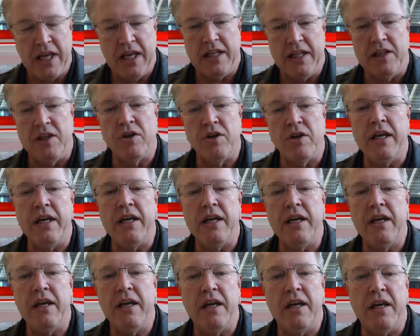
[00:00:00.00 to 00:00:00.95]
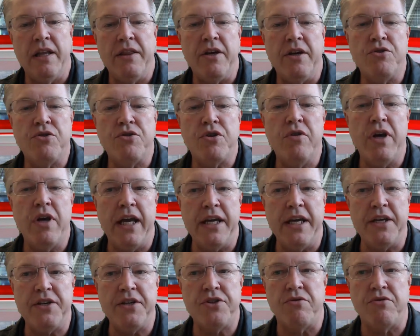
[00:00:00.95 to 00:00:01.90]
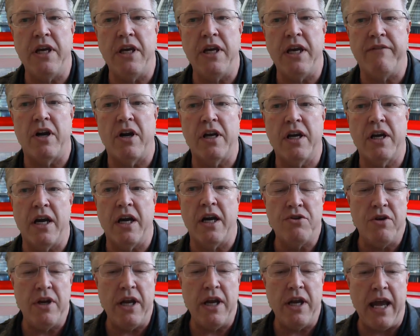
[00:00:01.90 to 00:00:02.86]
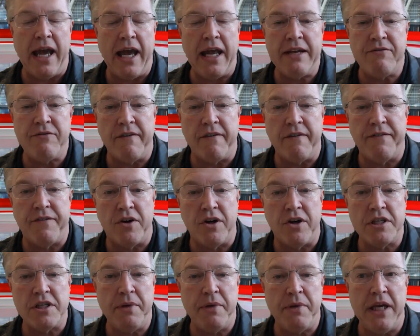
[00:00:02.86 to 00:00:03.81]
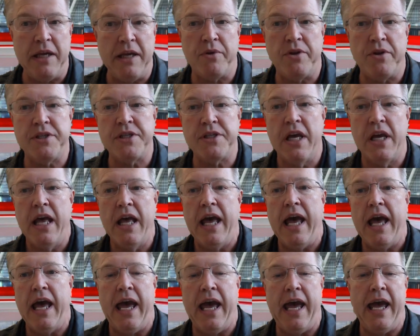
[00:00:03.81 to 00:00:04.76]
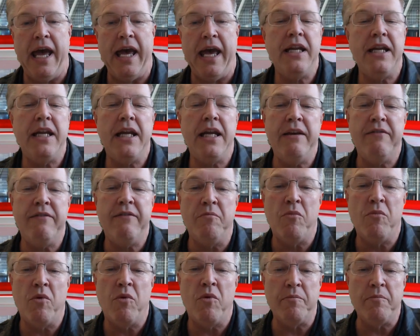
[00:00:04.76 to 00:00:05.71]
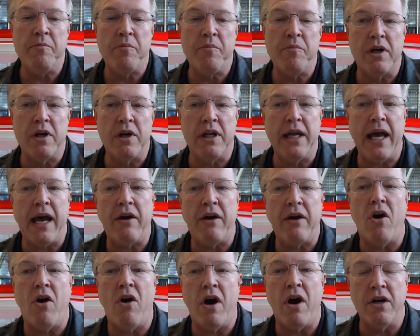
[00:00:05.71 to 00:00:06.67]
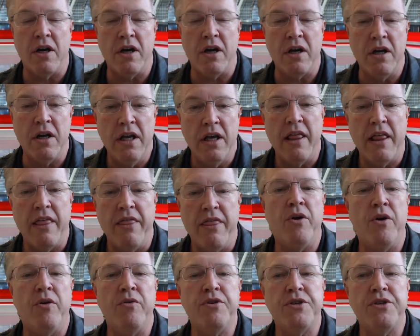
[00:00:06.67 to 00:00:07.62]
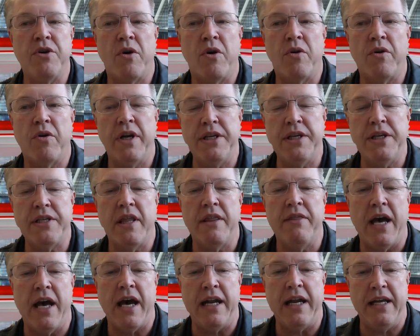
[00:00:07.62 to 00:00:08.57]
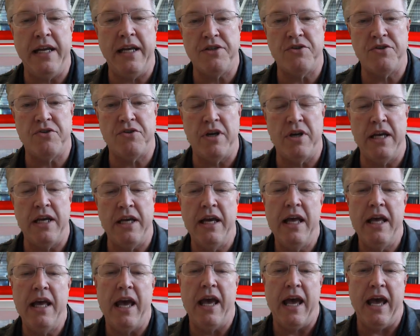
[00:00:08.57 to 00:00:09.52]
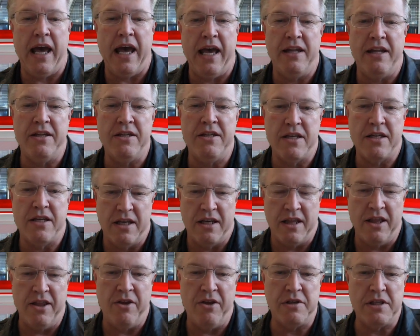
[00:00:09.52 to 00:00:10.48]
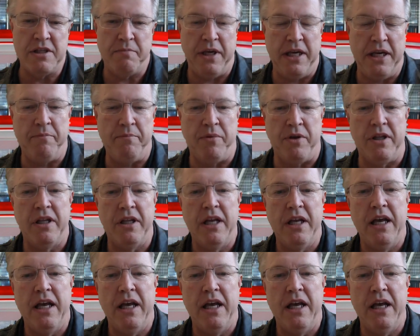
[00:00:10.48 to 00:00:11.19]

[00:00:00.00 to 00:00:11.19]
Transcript: learning the true history of our country and of our first peoples, and even more importantly, how to honor those stories, that history, and those people.